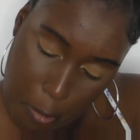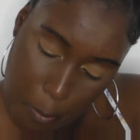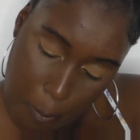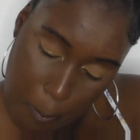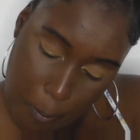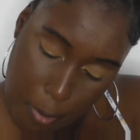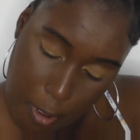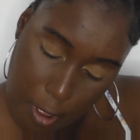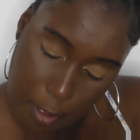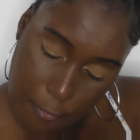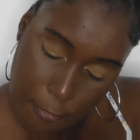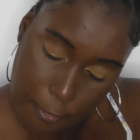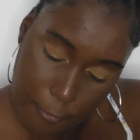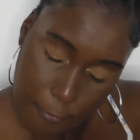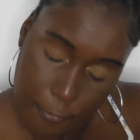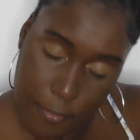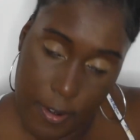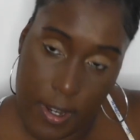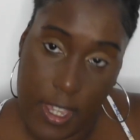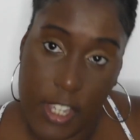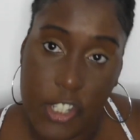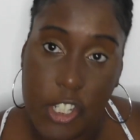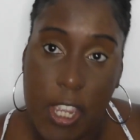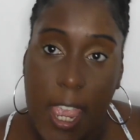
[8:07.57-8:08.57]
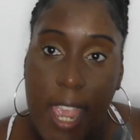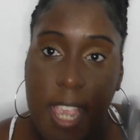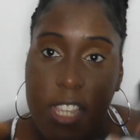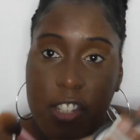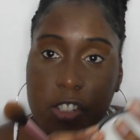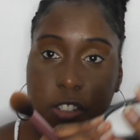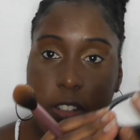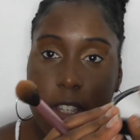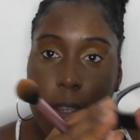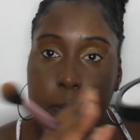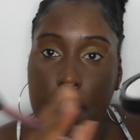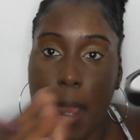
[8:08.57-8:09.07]
Perfect Finish
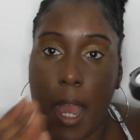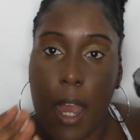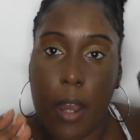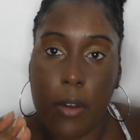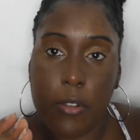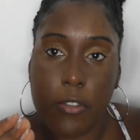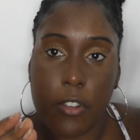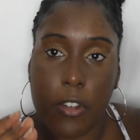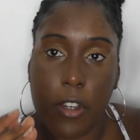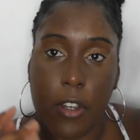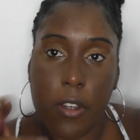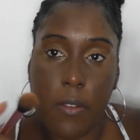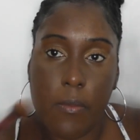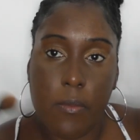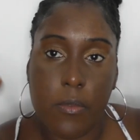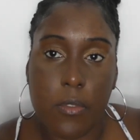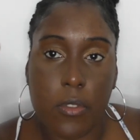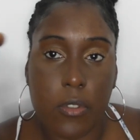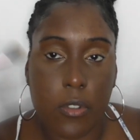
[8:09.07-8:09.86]
HD powder